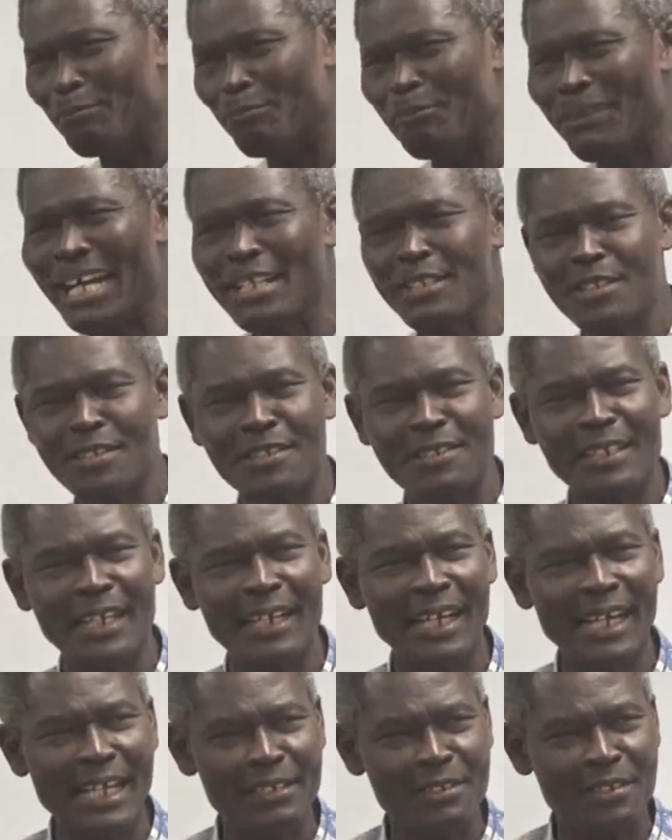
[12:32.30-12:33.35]

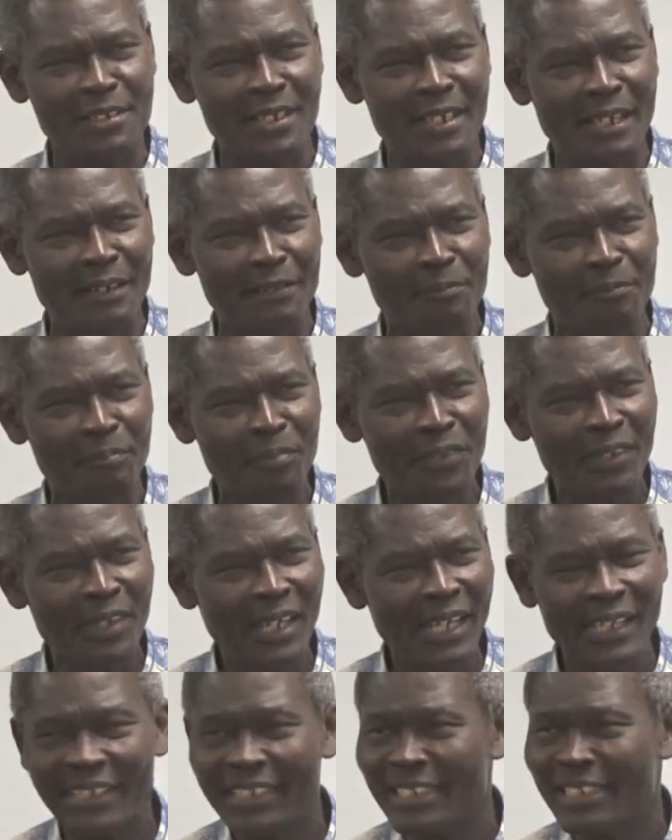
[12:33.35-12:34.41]
Master has come,
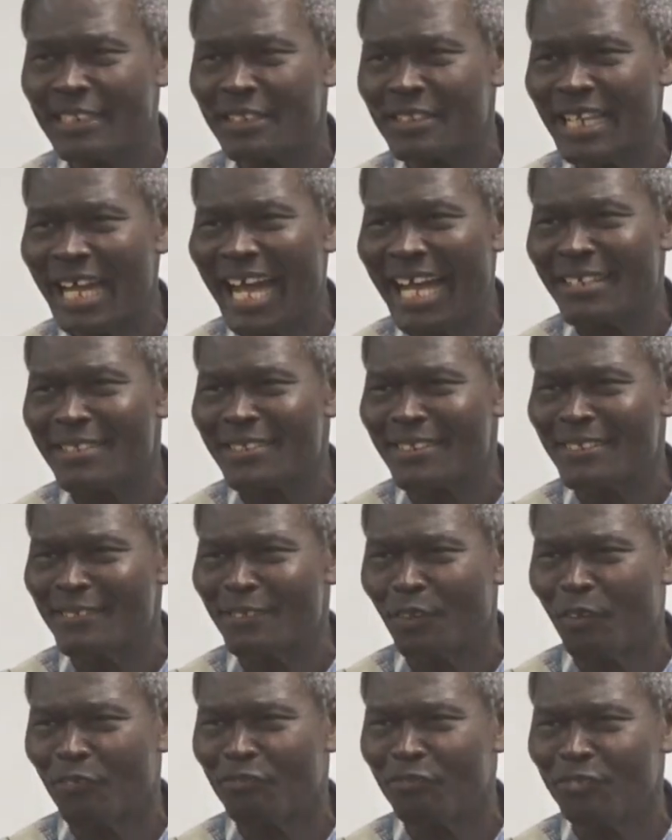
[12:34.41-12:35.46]
and he's
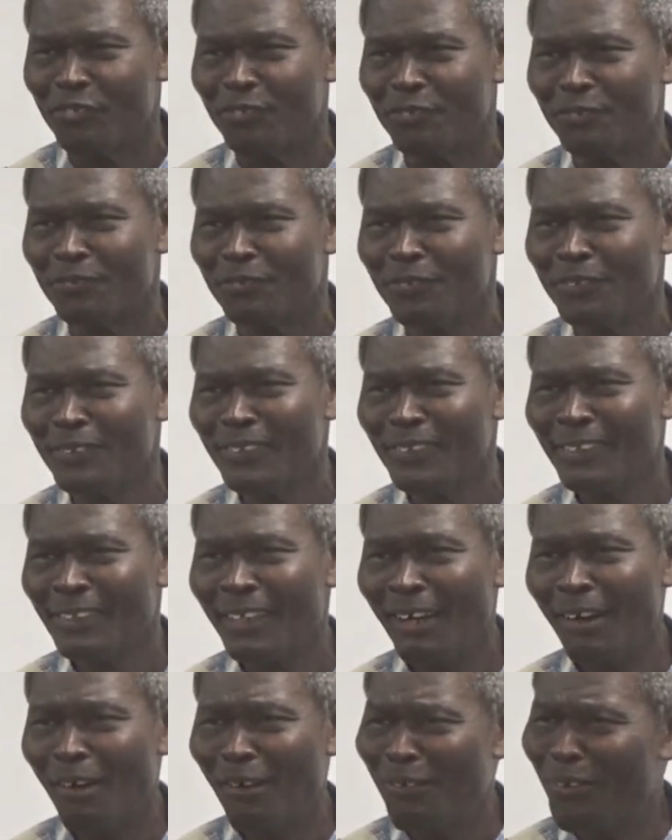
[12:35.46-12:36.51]
asking of you."
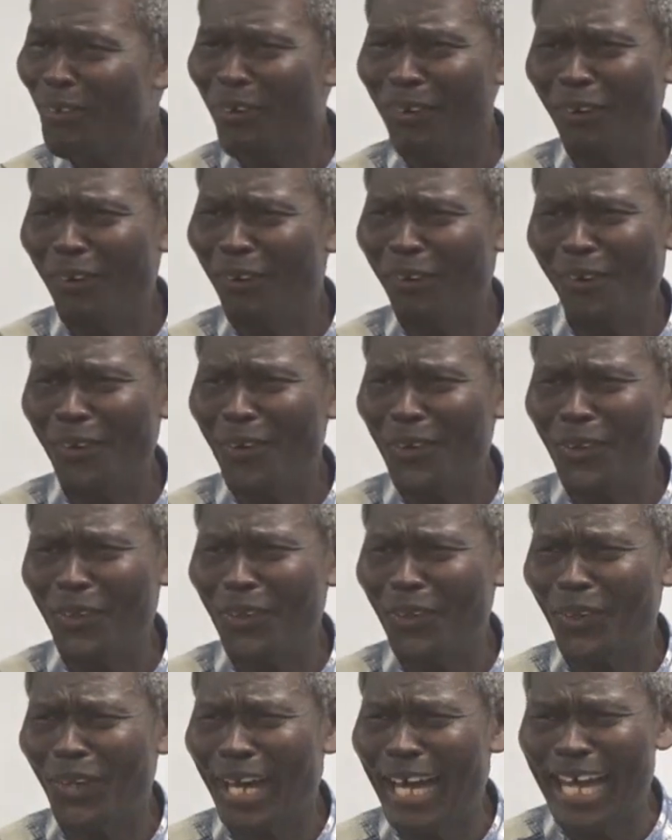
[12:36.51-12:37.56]

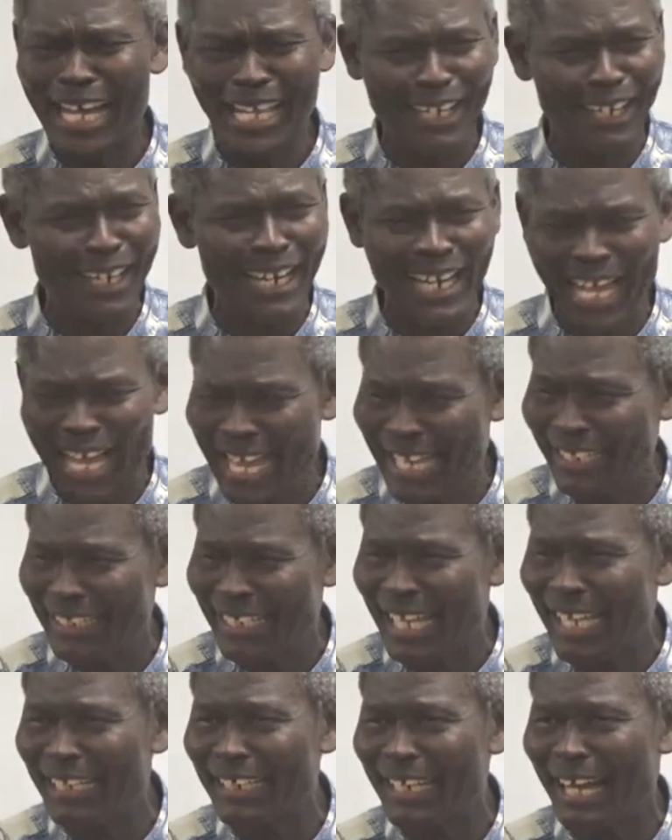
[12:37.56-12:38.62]
Oh, I like
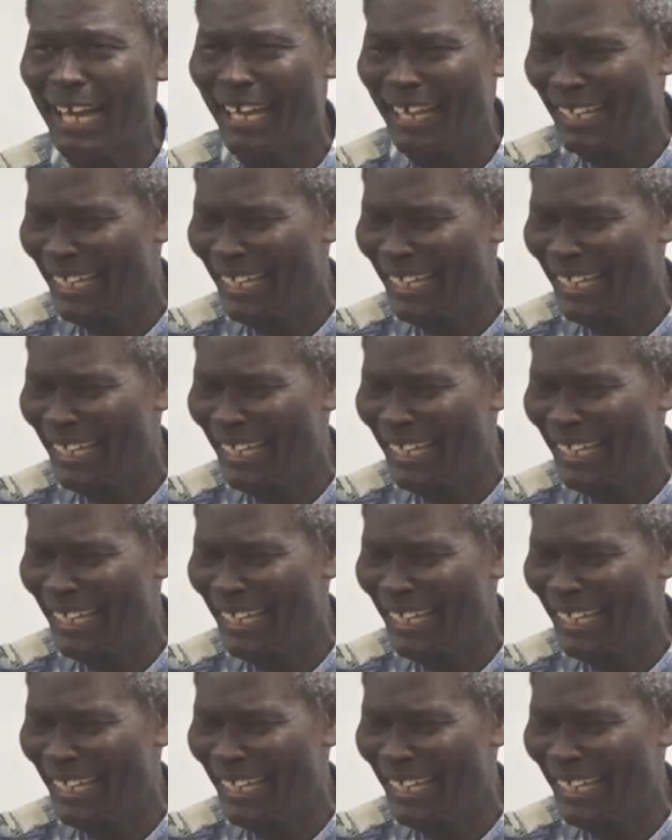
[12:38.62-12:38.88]
that.